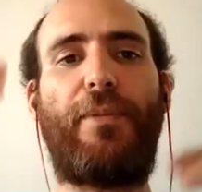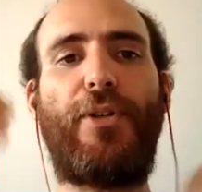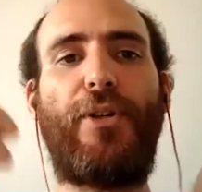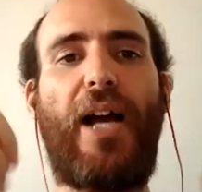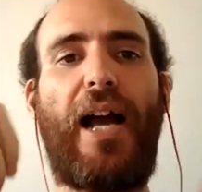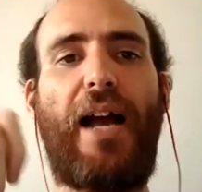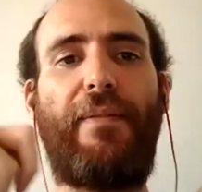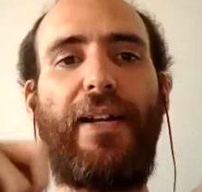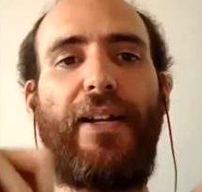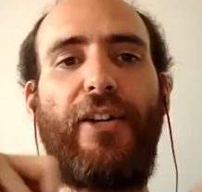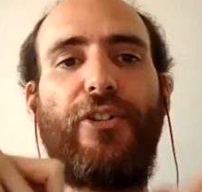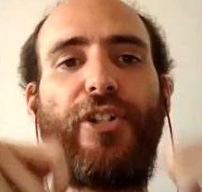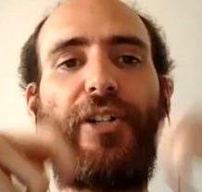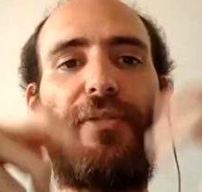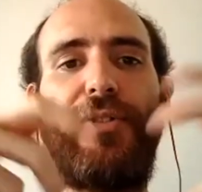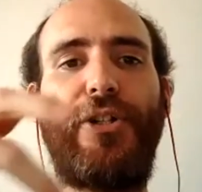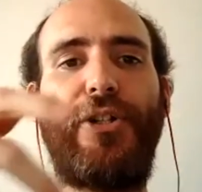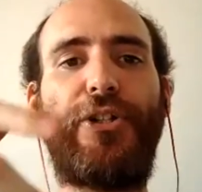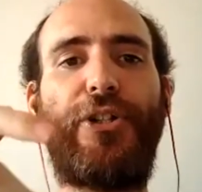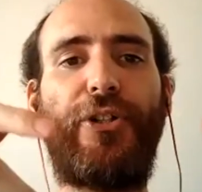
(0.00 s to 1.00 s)
you have a
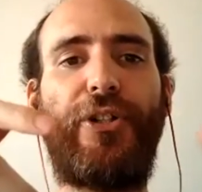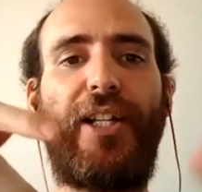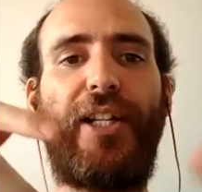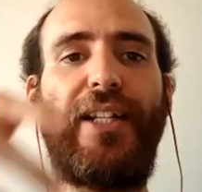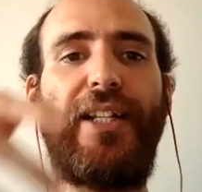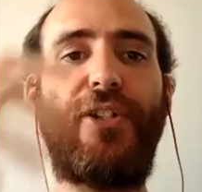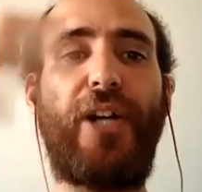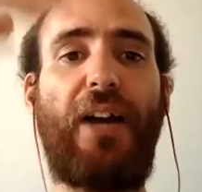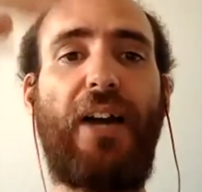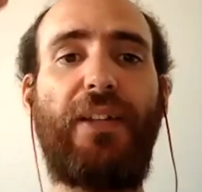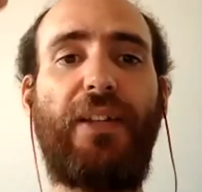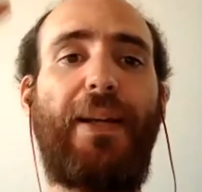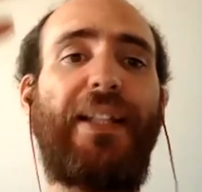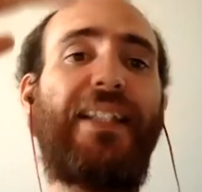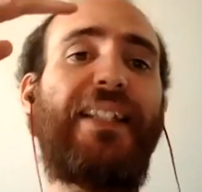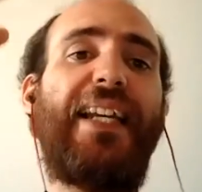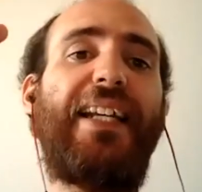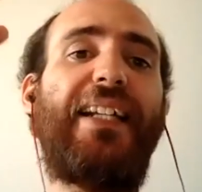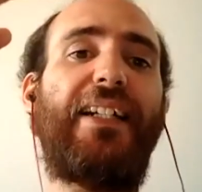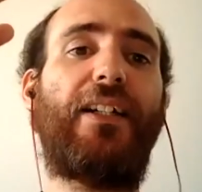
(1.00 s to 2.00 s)
contribution and then you have the
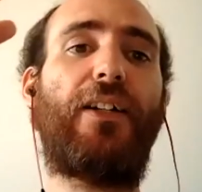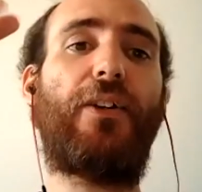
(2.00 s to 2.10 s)
maintainer